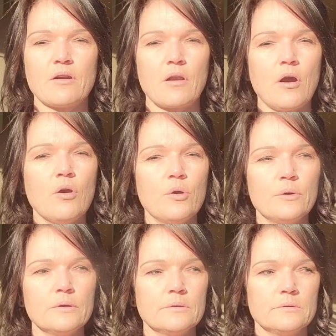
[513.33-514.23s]
our
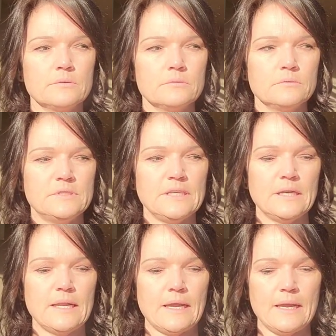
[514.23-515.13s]
own
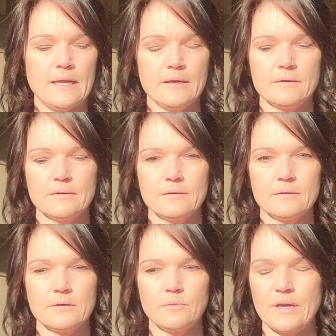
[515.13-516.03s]
DNA.
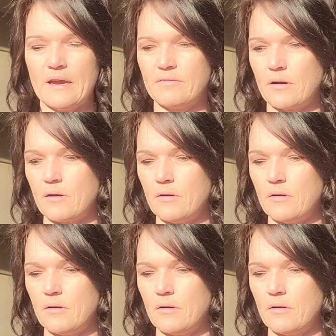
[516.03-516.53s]
We have